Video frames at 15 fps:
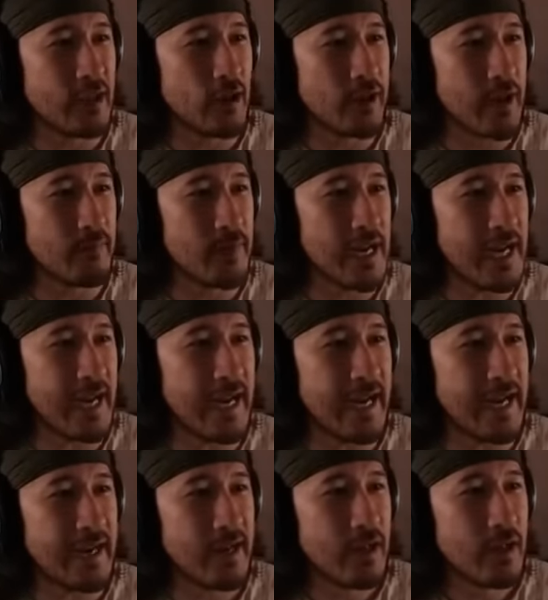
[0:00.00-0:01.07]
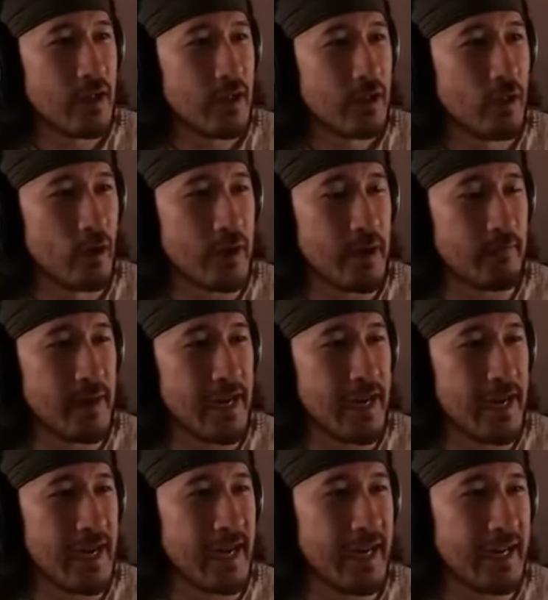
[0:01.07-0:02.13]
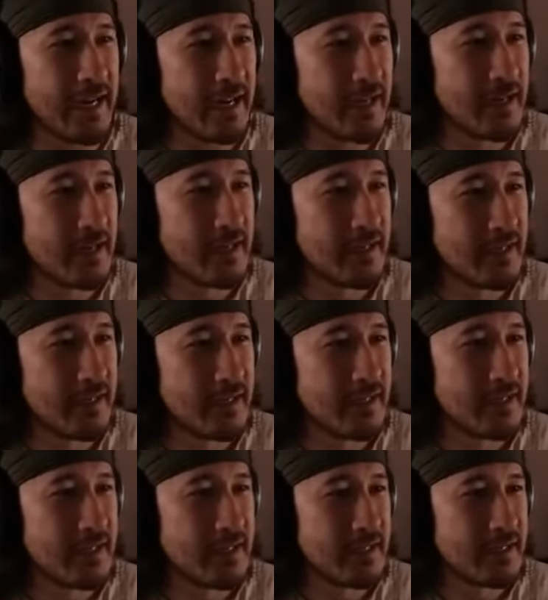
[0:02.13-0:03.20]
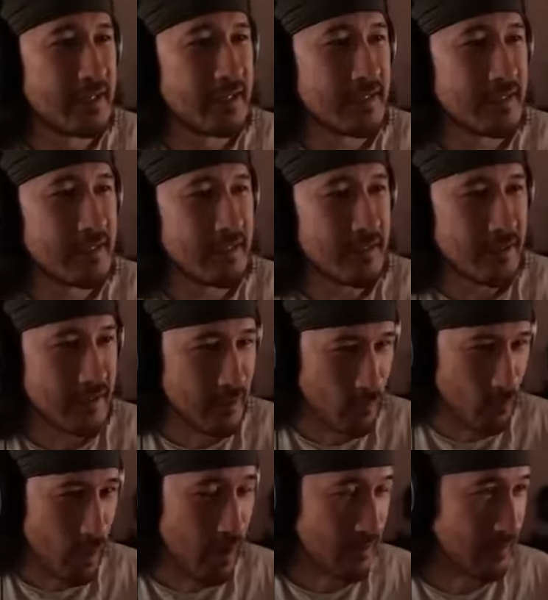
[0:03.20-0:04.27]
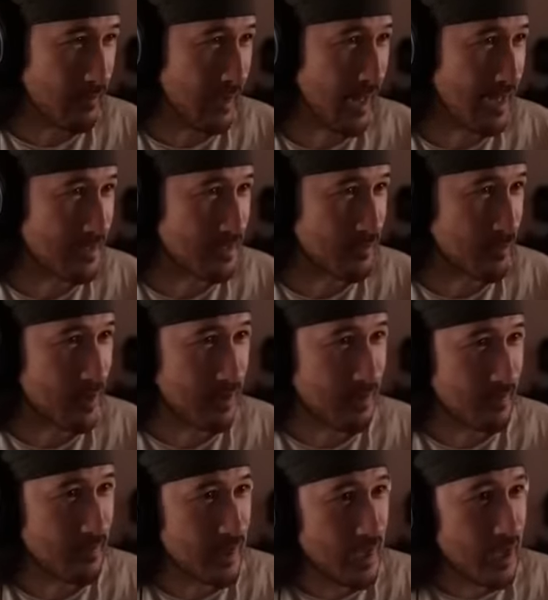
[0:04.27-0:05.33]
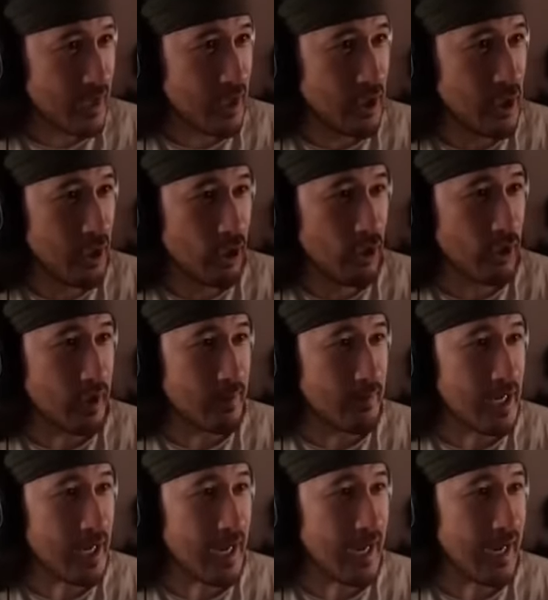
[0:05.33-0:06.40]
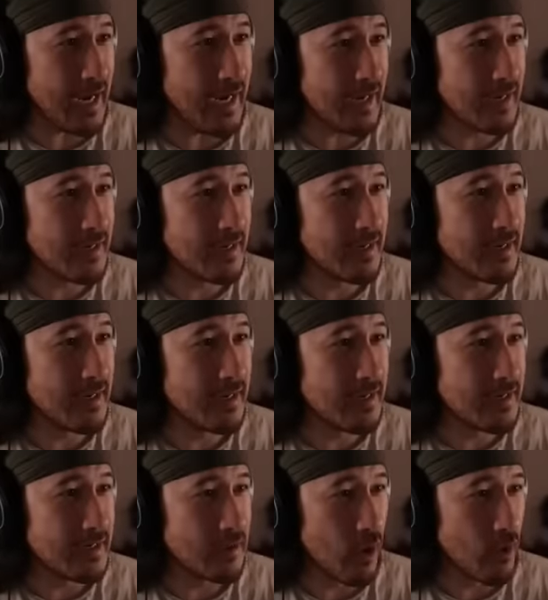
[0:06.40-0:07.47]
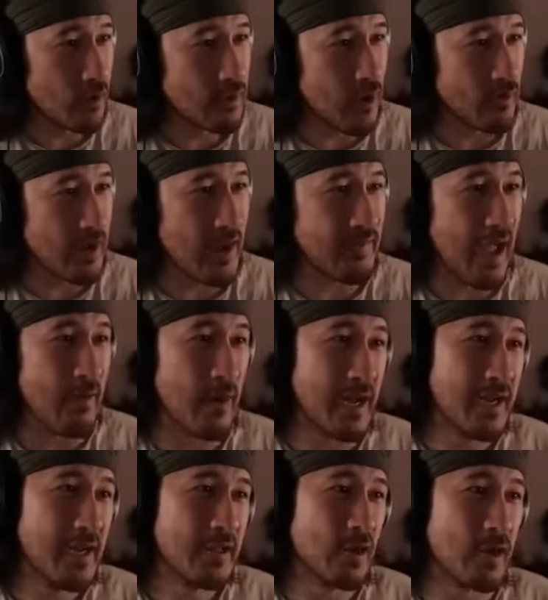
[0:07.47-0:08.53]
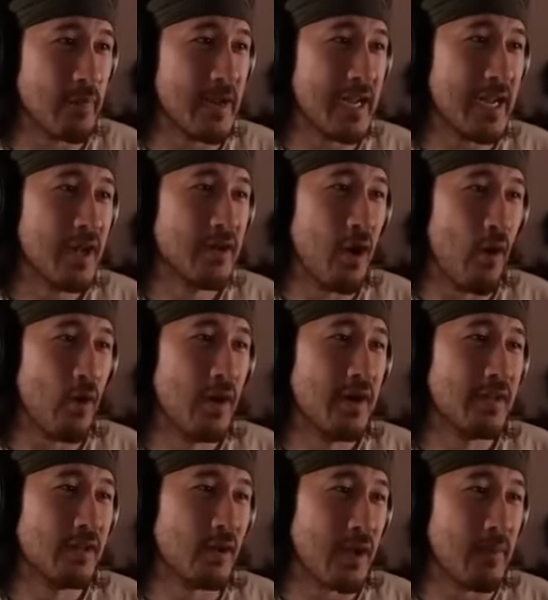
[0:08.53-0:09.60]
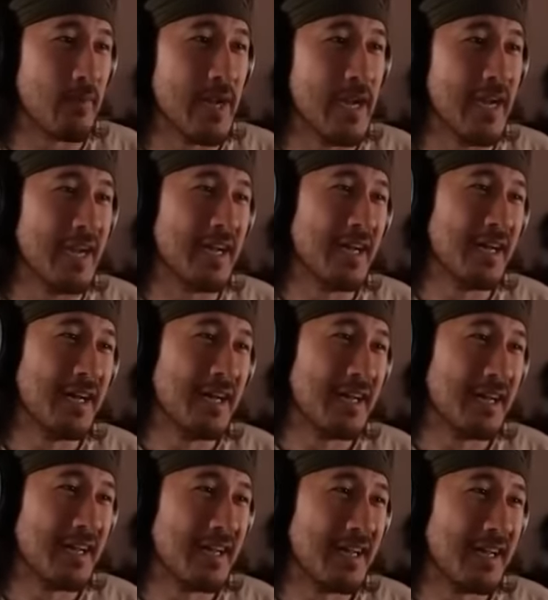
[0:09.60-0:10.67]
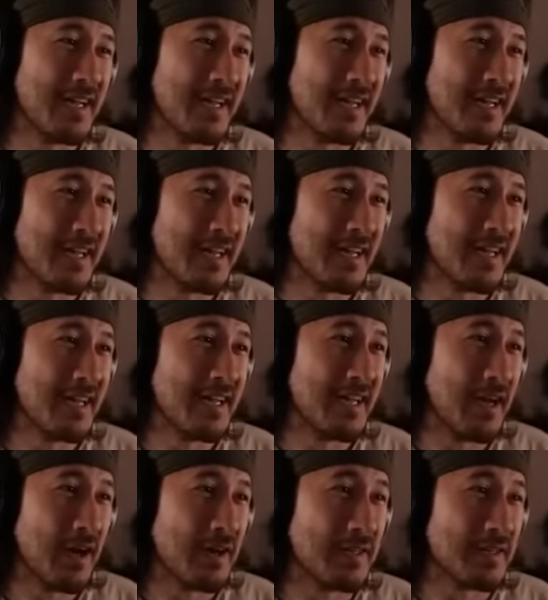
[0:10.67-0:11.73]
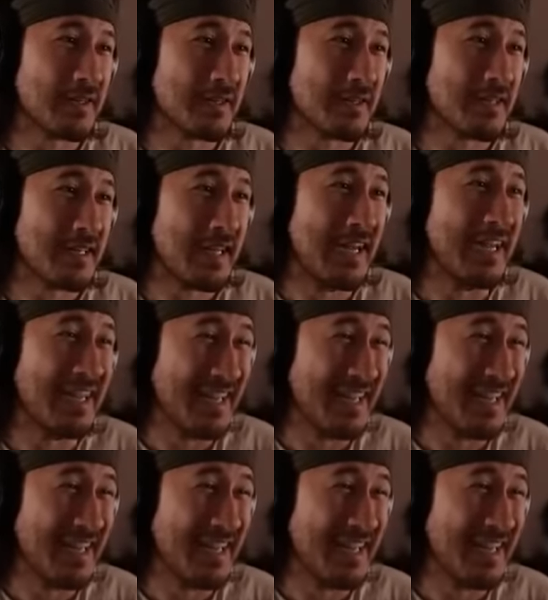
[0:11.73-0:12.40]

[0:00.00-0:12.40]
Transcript: Look at me! Look at me! You're welcome, guys. You're welcome. Ew, look at me! No, no, not that way. Look at me. No, look at me. Look at me. Look at me. He chose me.